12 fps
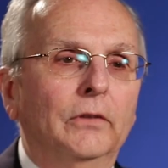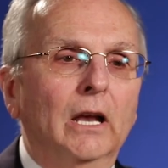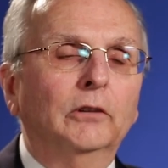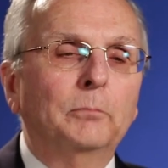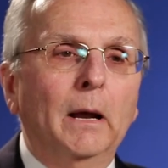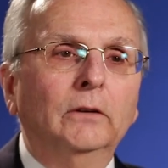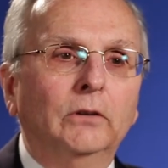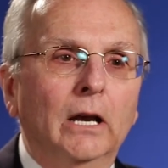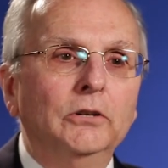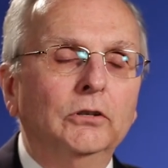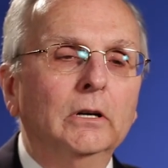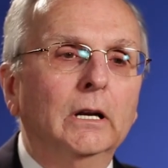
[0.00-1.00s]
The
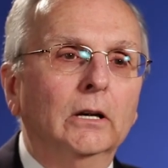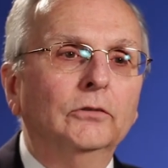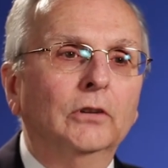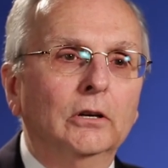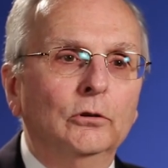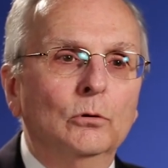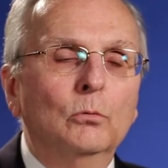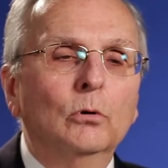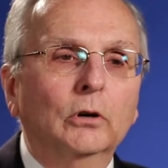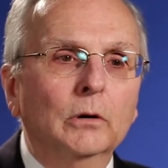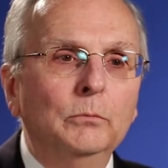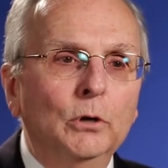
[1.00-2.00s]
expectation is that you
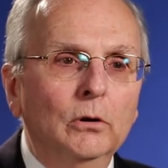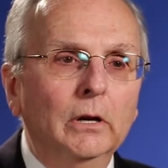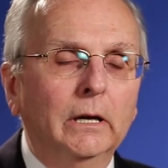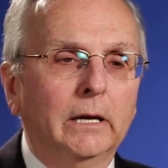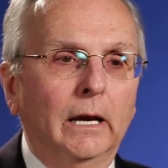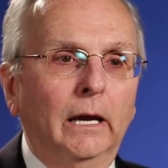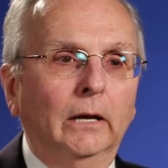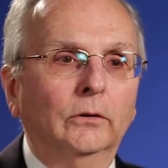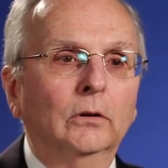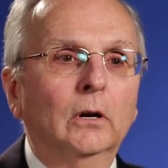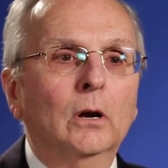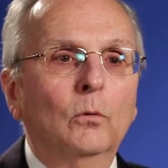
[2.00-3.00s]
will communicate